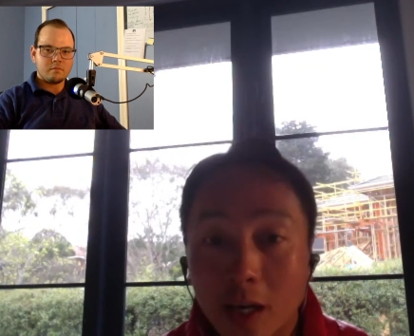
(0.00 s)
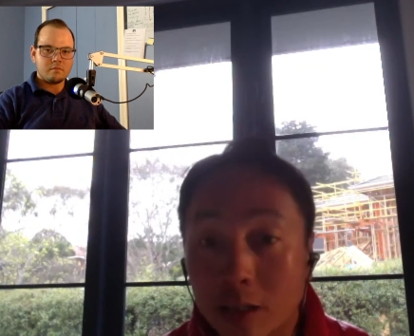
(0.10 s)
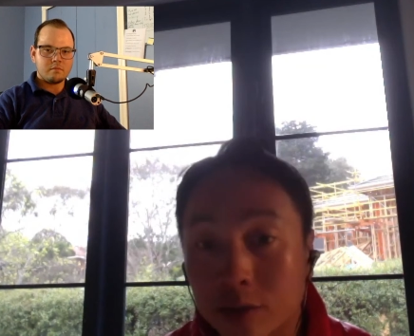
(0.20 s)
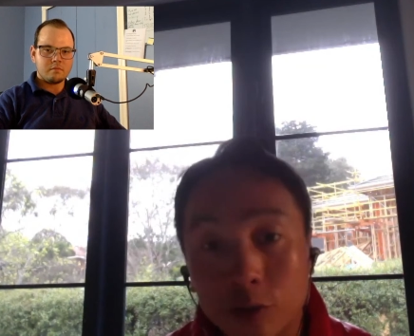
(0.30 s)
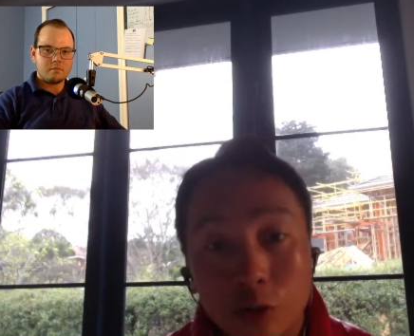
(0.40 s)
Speaker 1: I
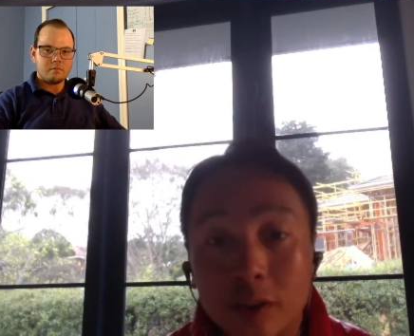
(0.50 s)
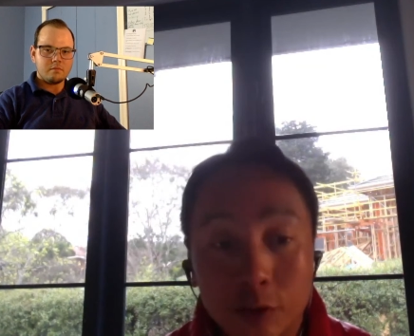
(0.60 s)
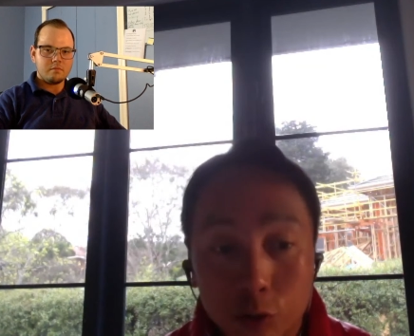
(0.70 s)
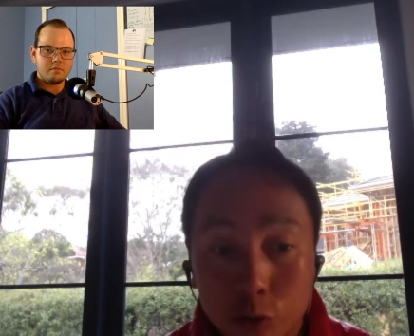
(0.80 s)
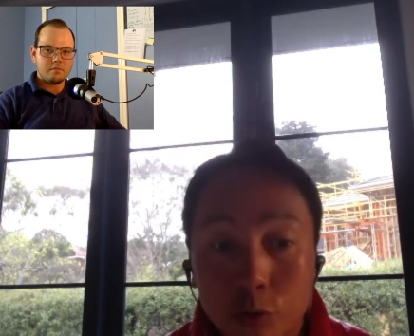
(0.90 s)

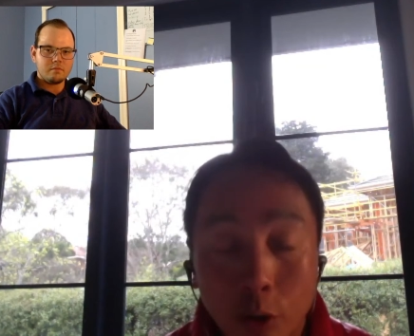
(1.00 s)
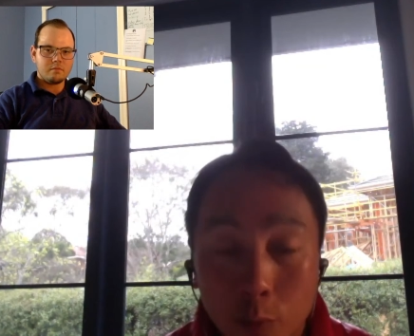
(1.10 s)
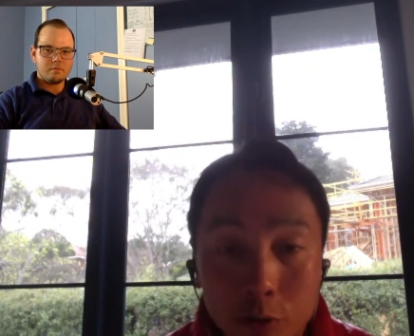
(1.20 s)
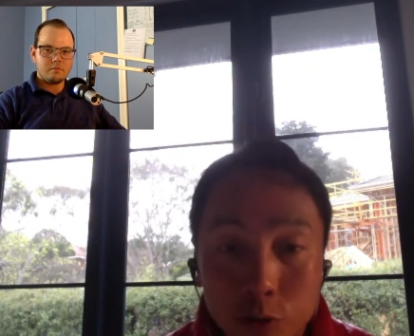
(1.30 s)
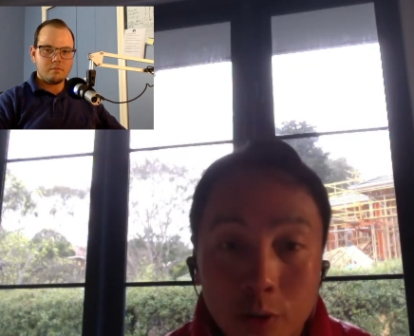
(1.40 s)
usually do go
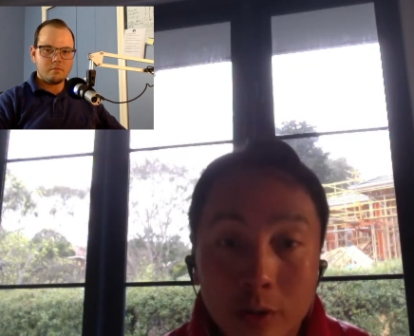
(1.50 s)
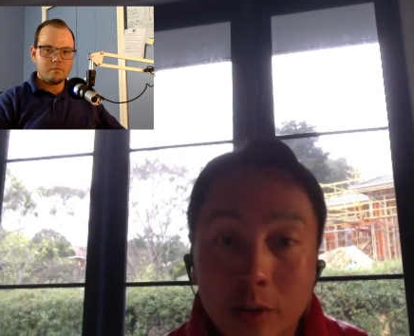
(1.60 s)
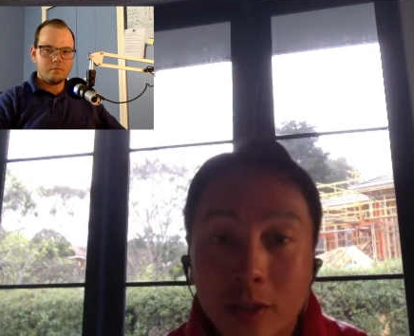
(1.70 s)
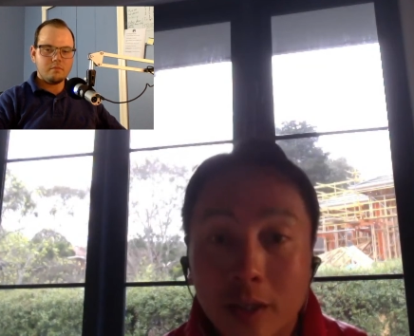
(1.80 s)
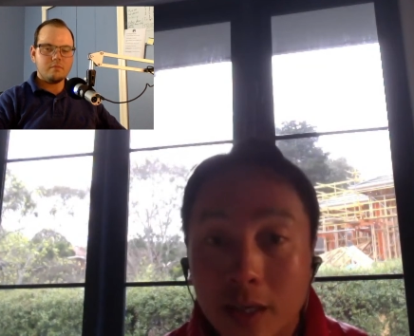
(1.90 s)
onshore
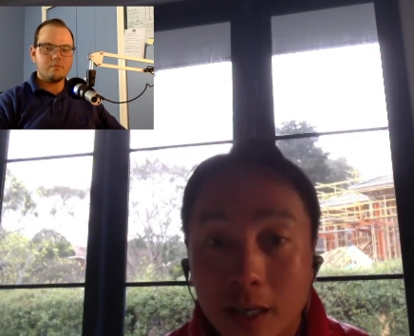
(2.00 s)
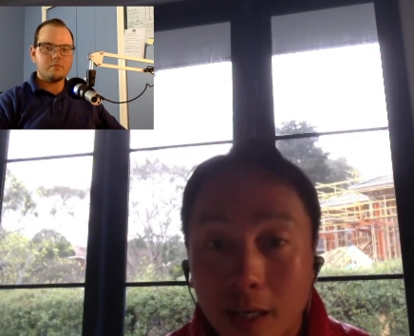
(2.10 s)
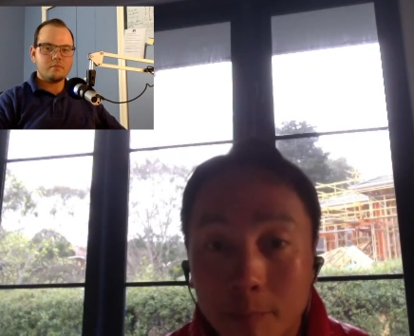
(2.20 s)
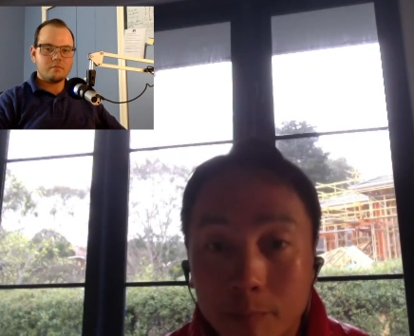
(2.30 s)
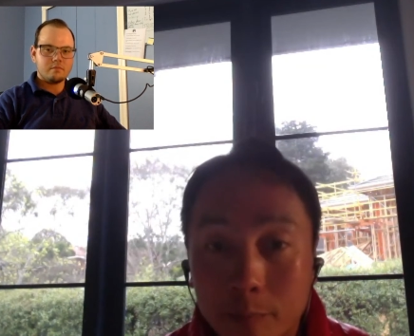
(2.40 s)

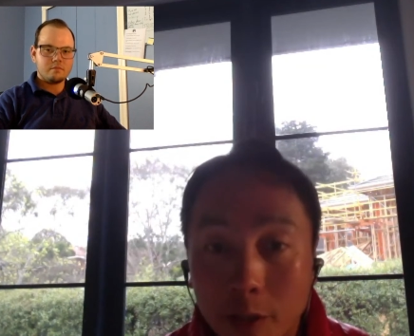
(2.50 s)
uh,